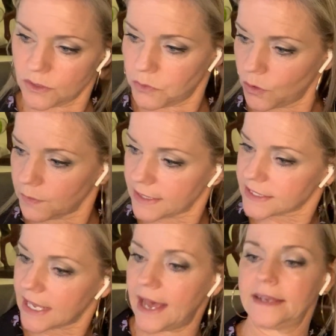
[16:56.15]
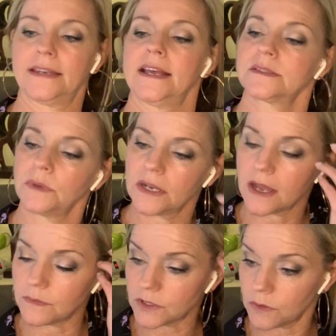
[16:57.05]
pulled me aside and asked me to
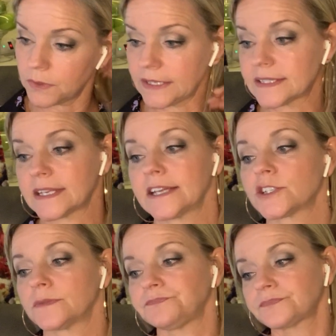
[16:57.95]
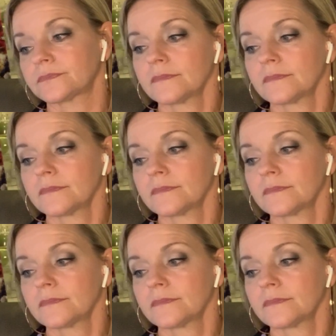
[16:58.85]
come to the police station.